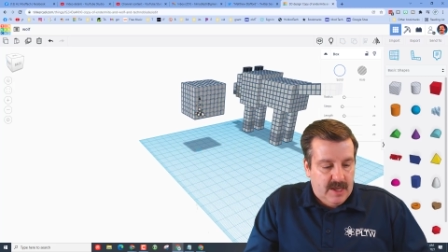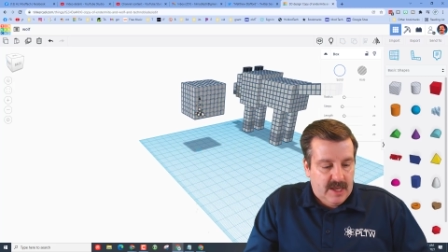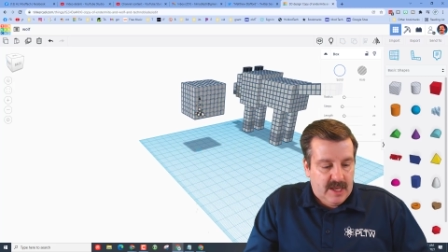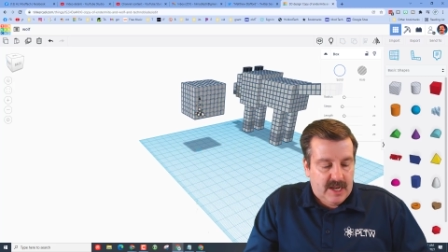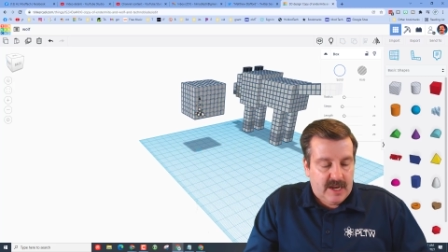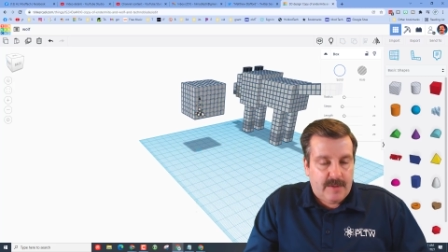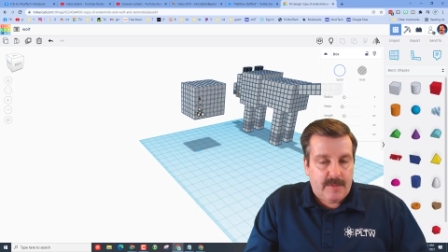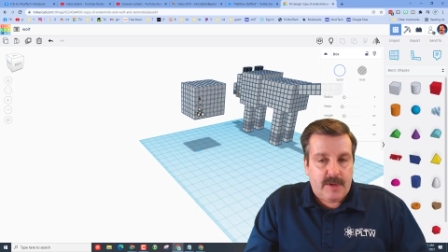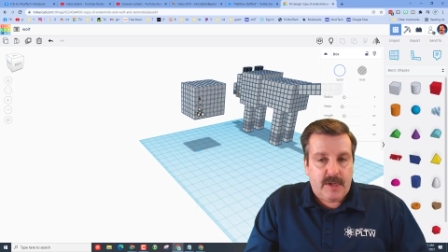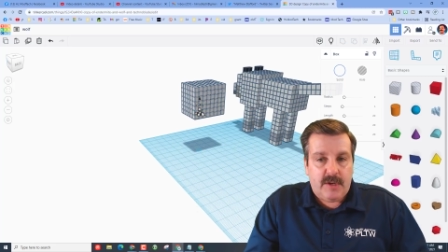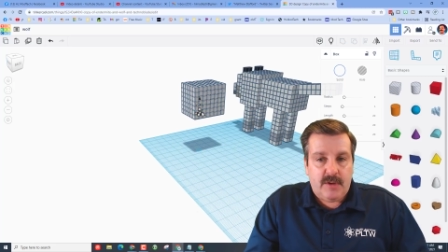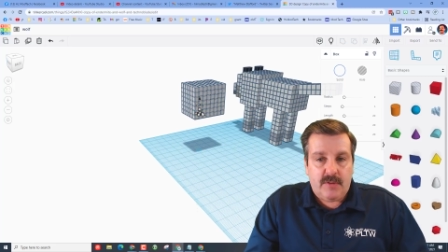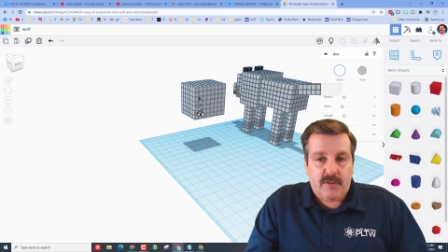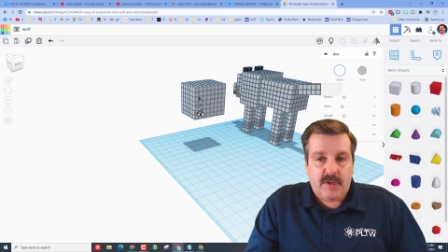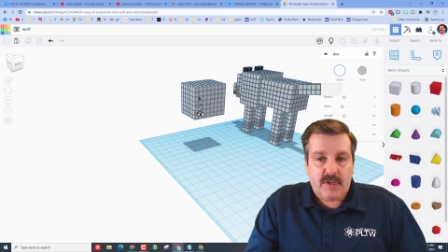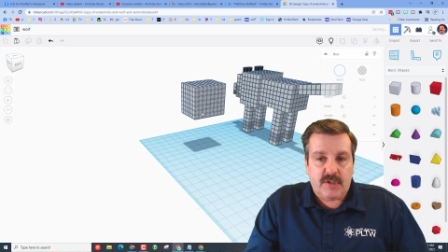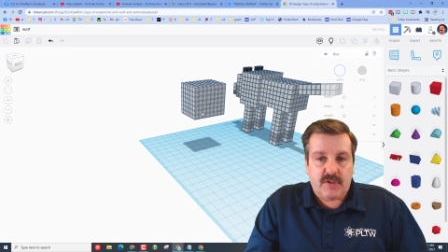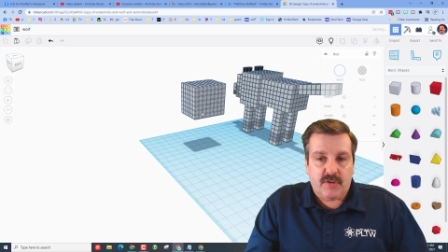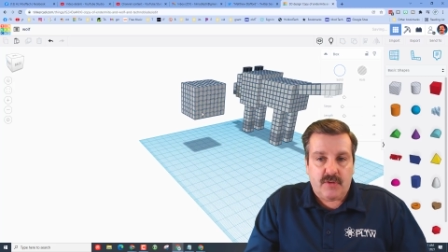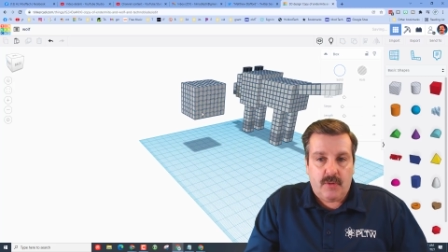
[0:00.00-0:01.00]
and I'm going to do
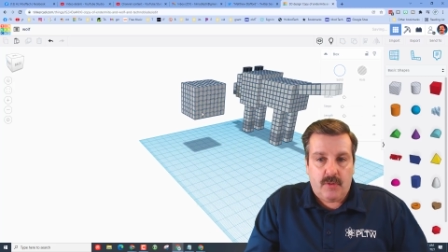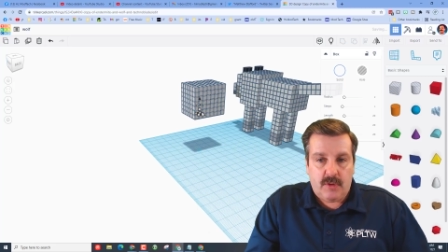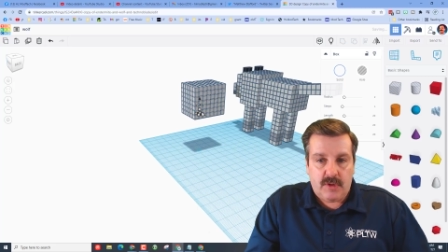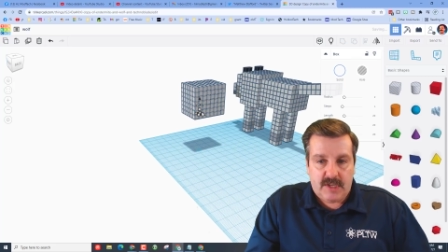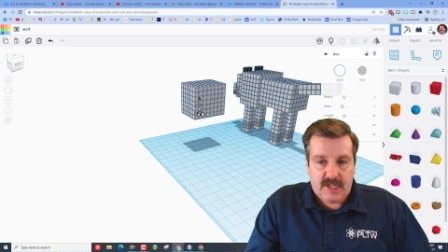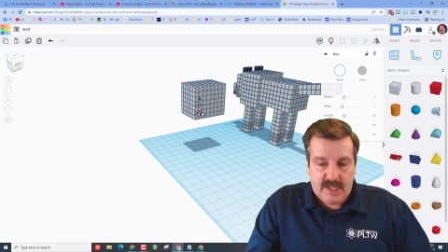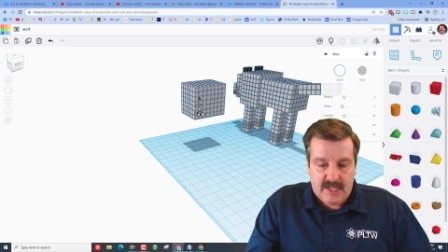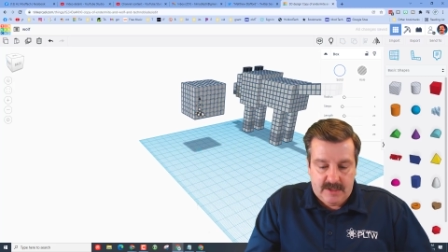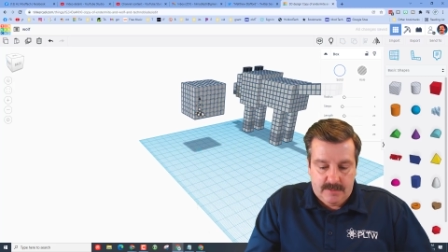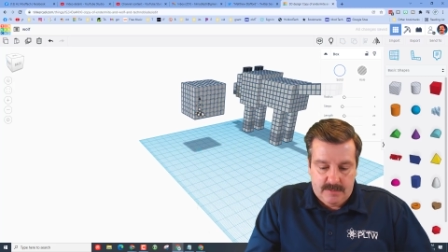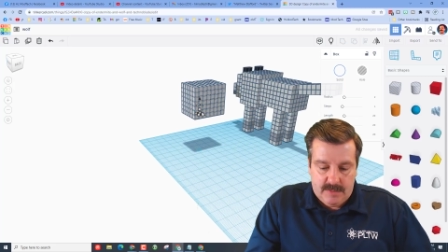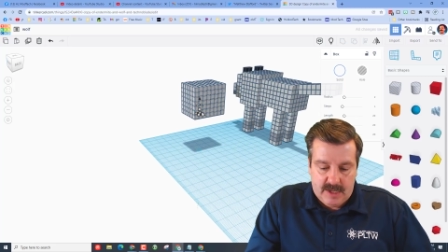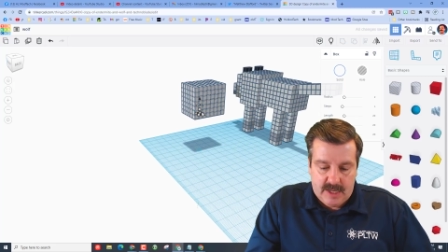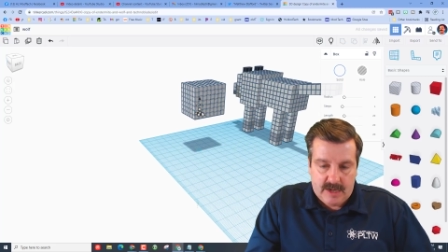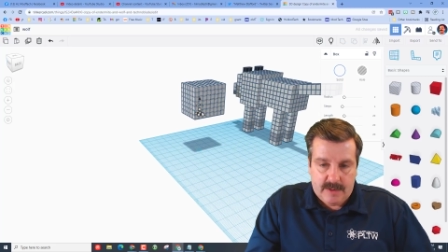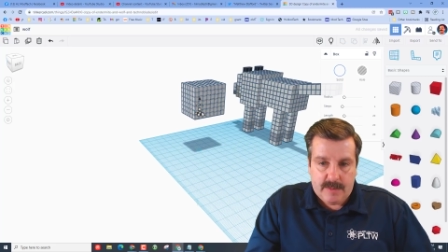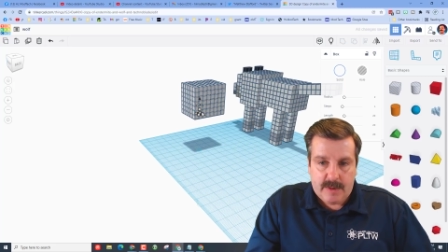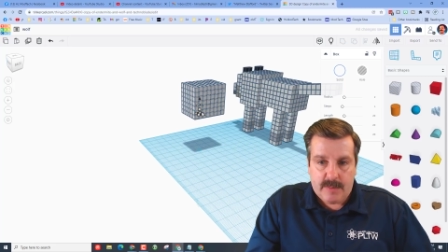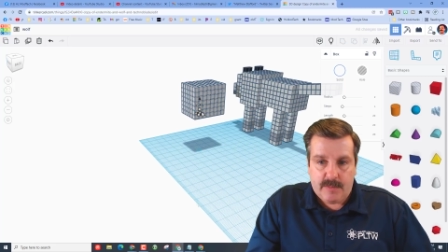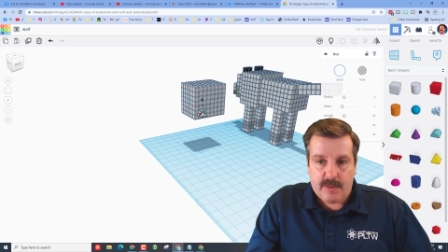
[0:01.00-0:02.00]
Control D, and
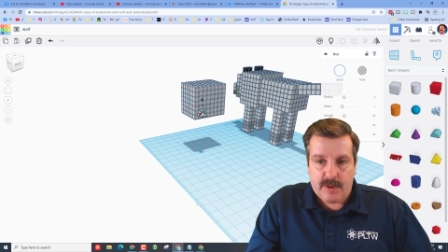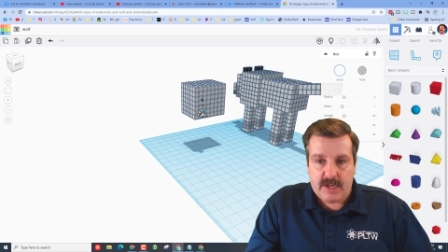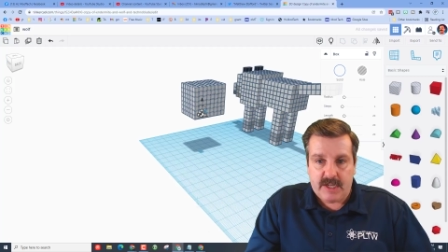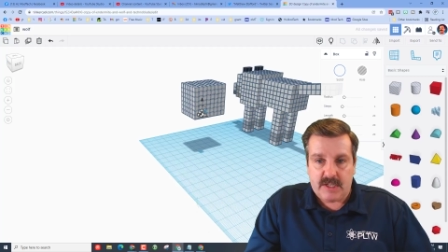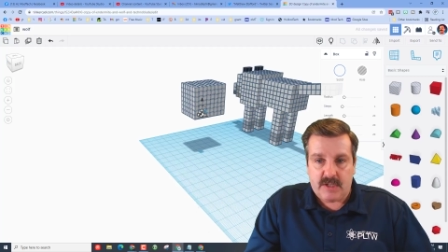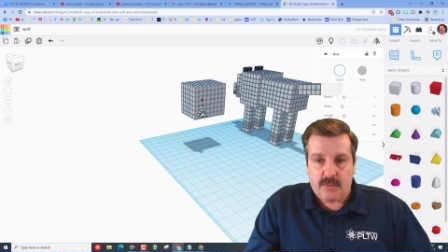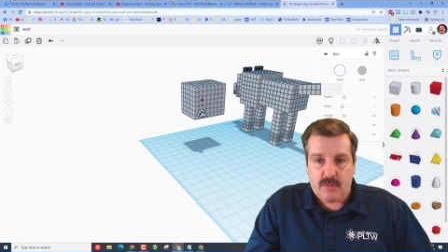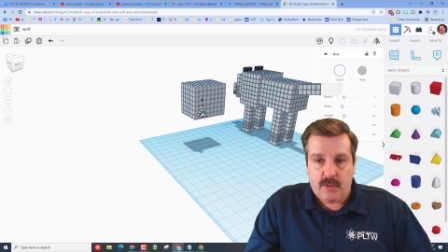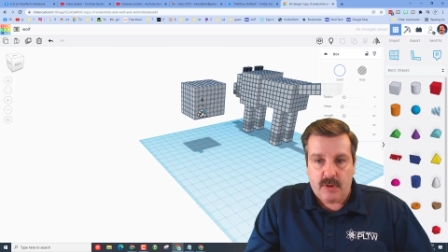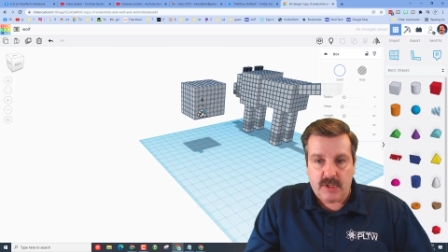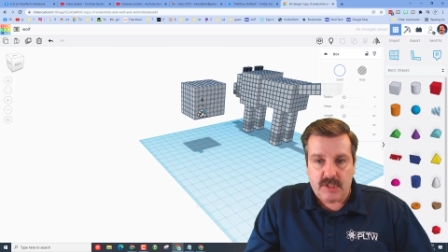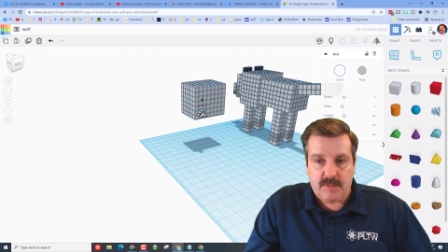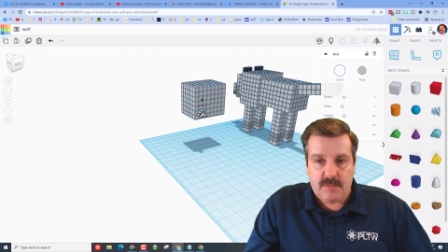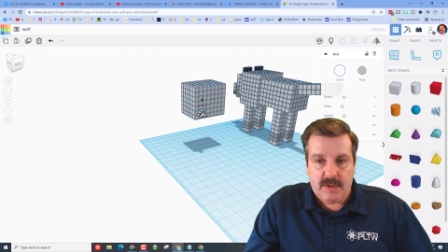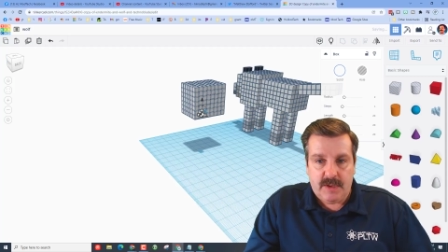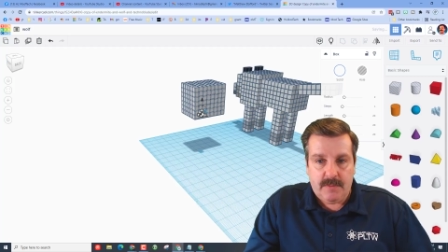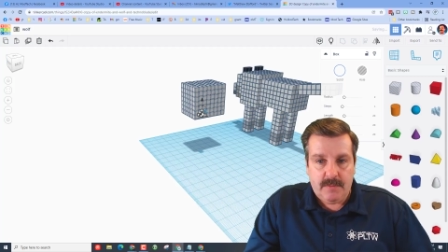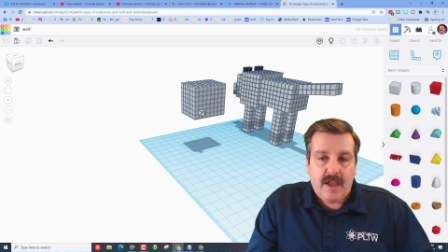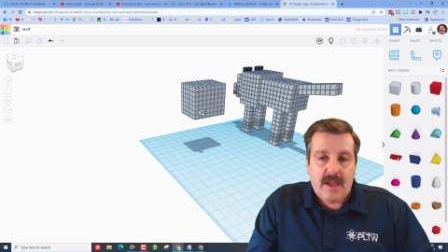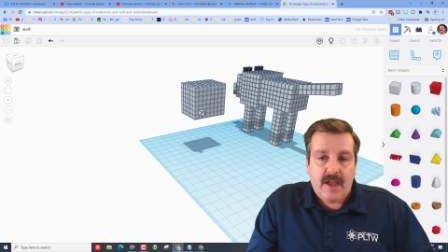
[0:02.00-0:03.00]
I'm going to bring it towards
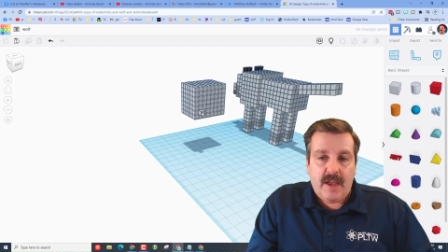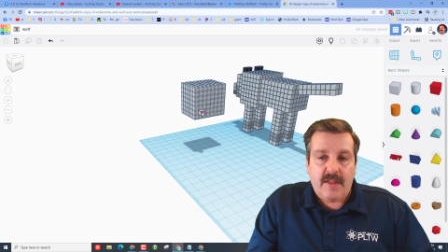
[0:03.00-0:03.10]
me,